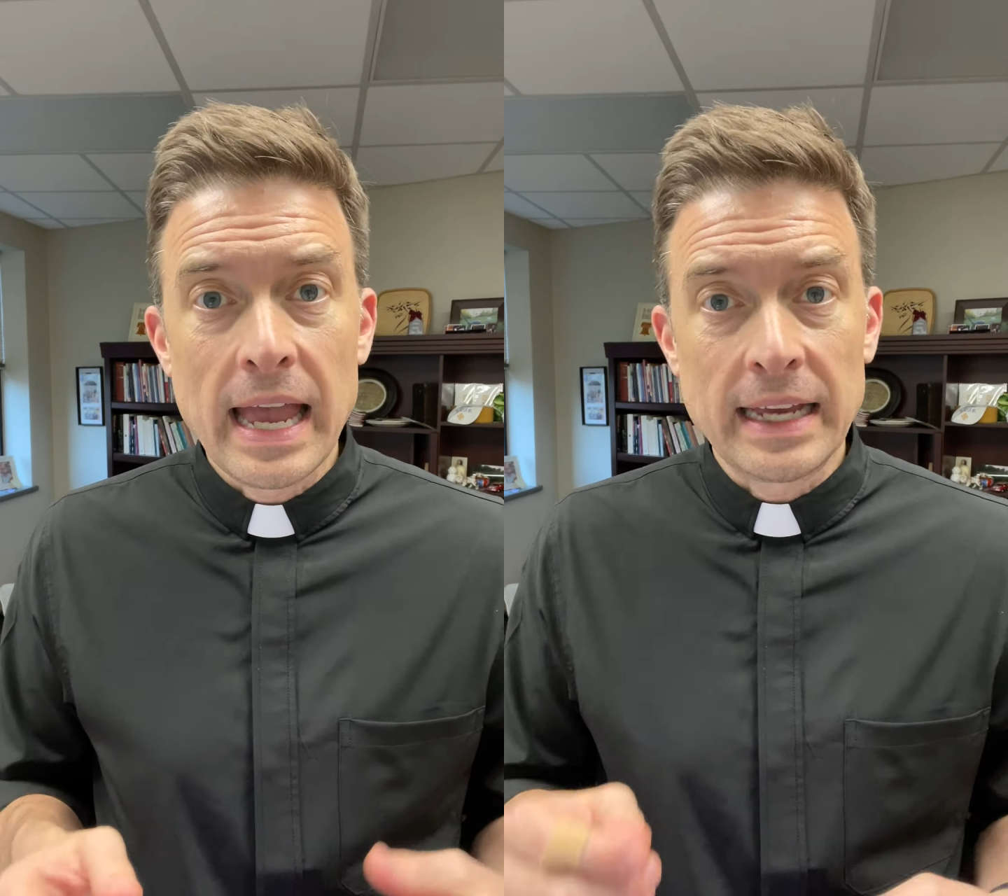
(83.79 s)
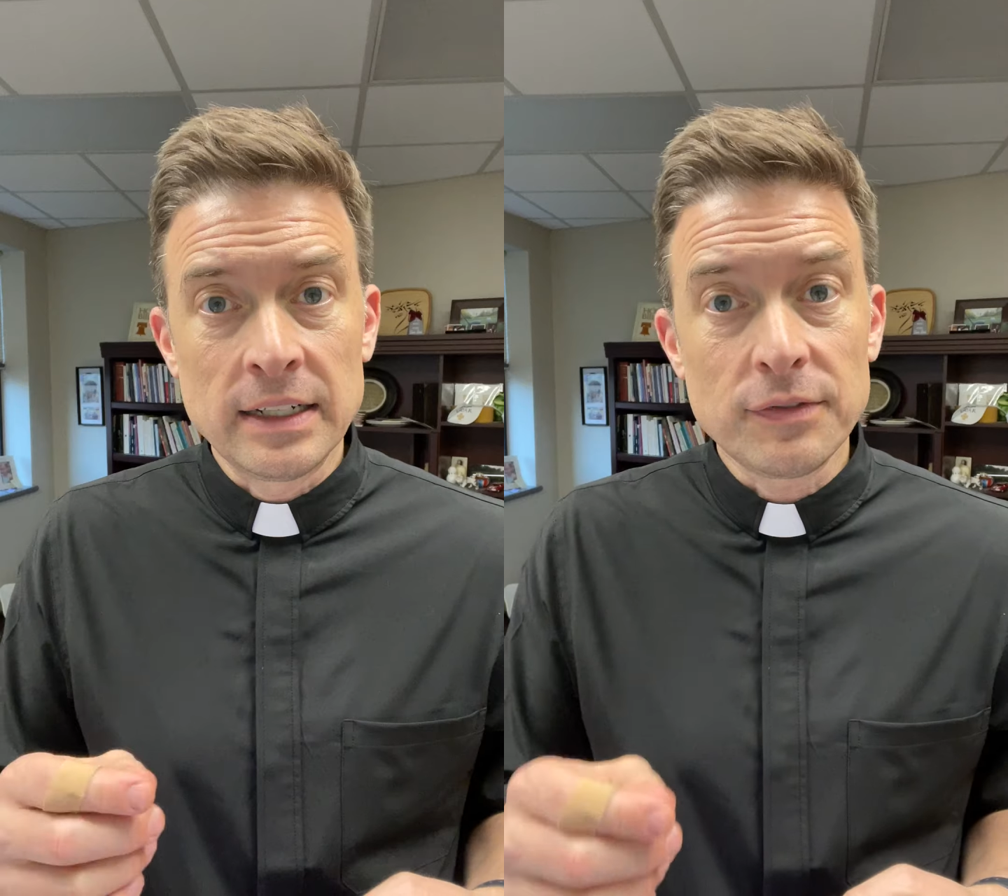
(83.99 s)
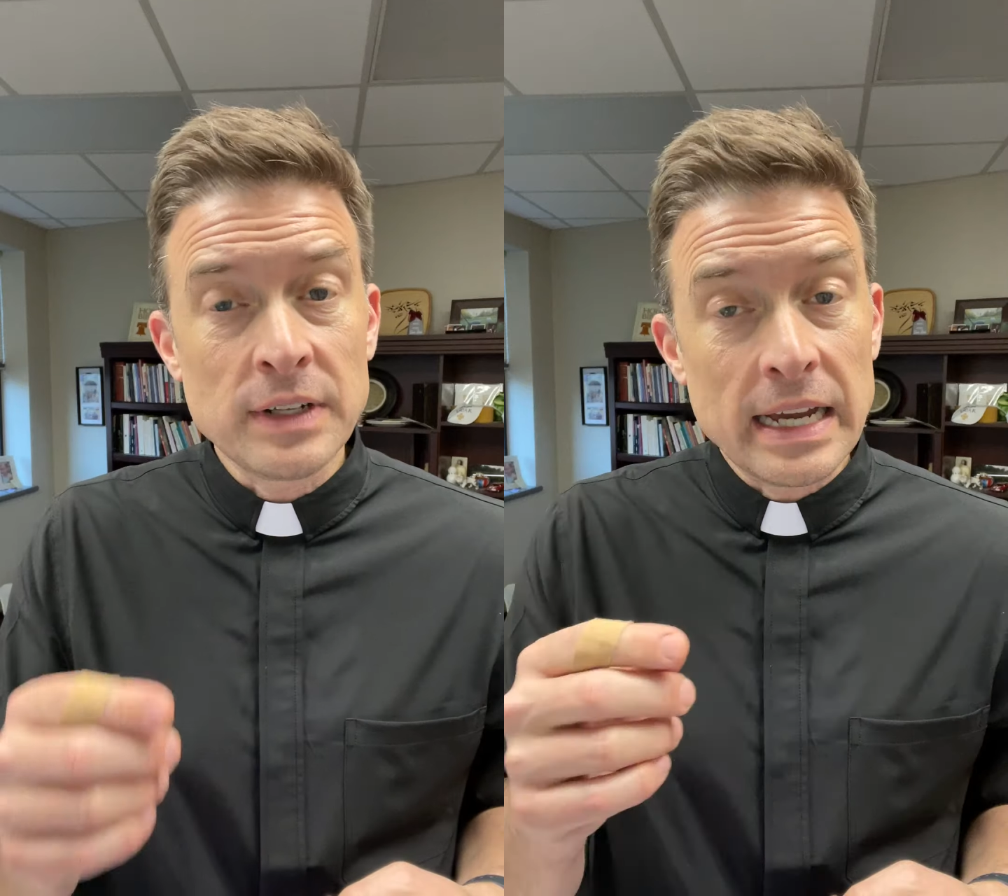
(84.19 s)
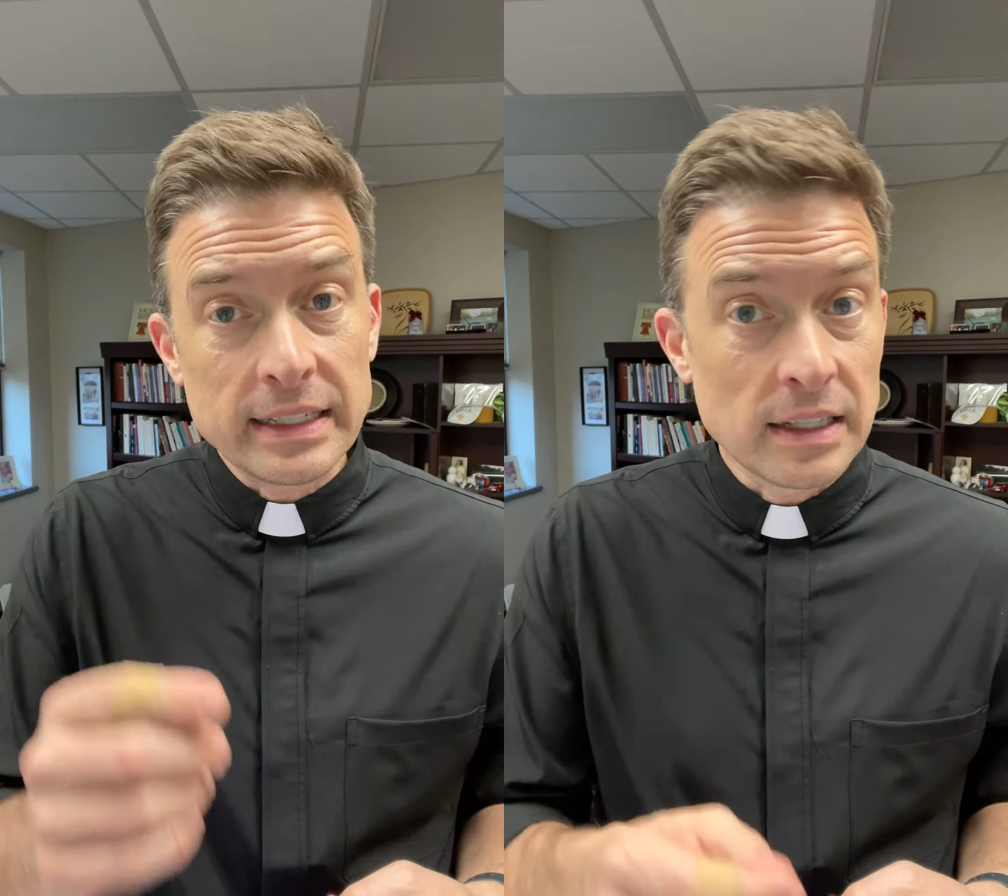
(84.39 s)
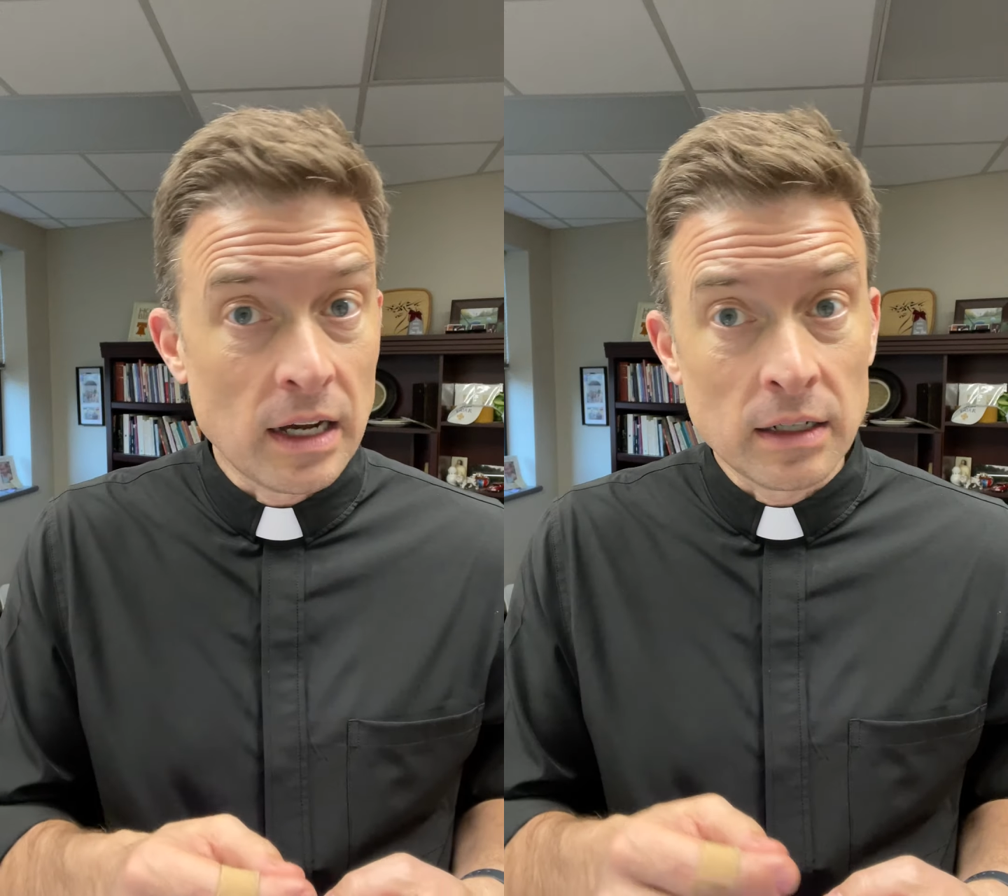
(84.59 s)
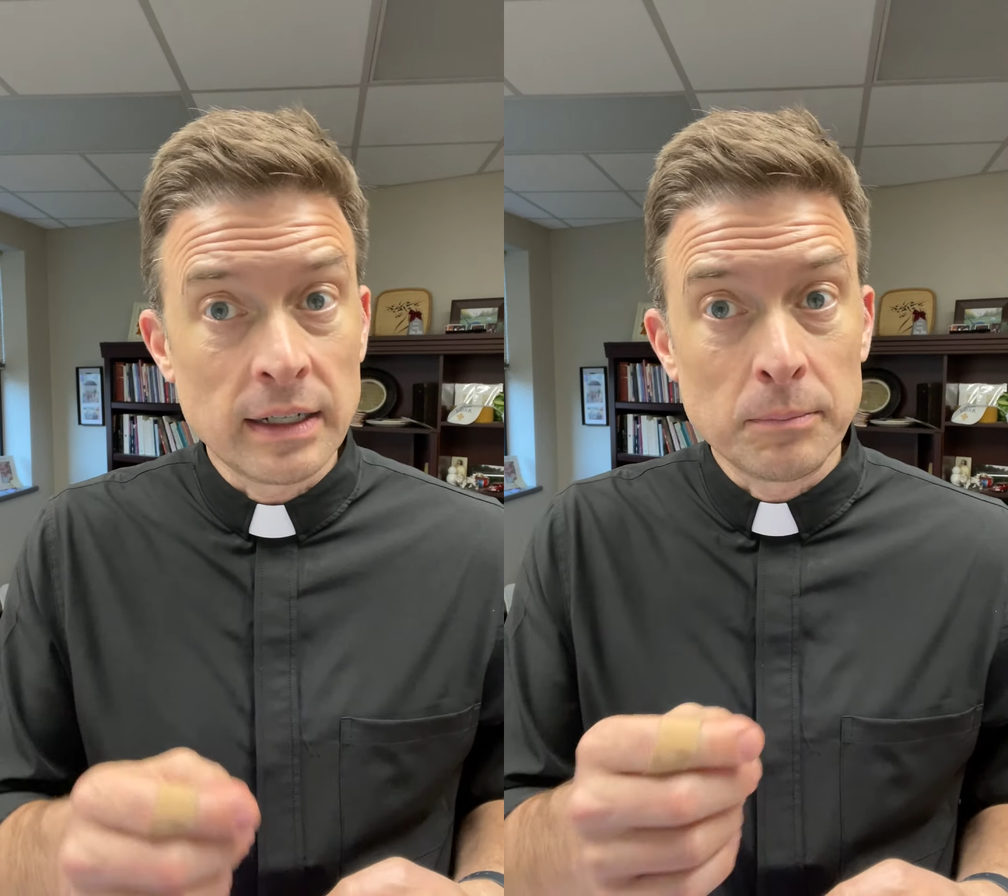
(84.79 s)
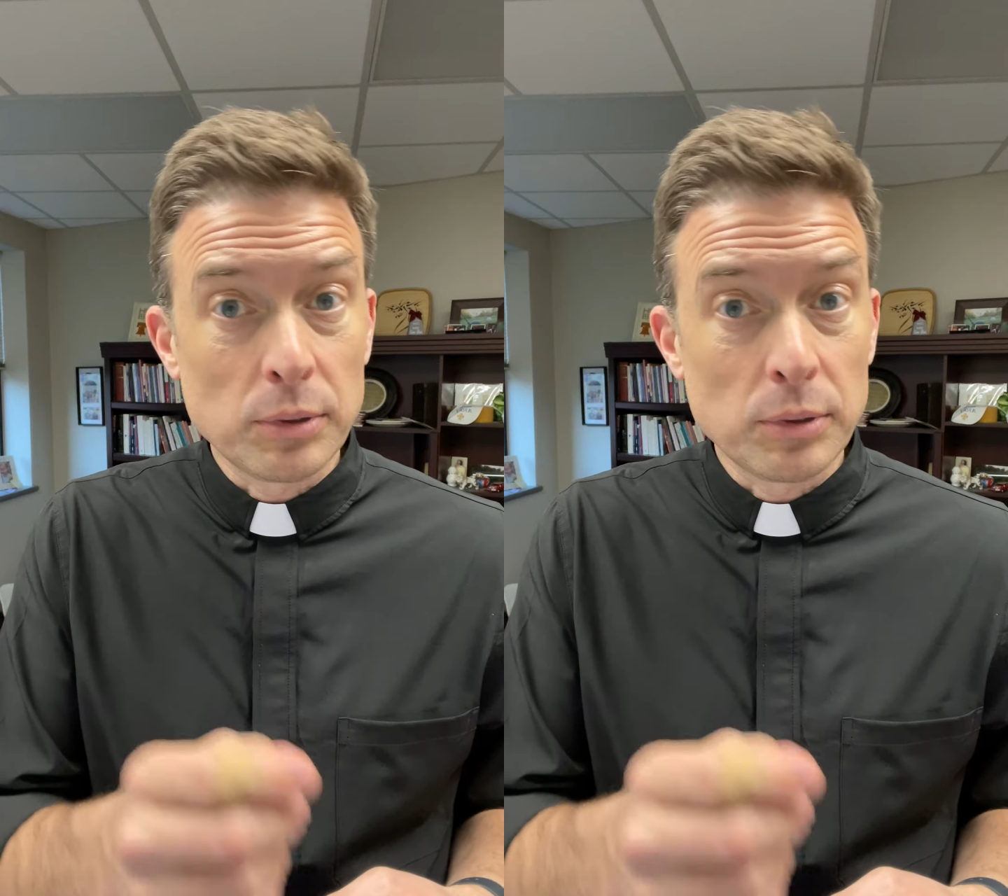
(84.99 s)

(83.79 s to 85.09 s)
And if not young and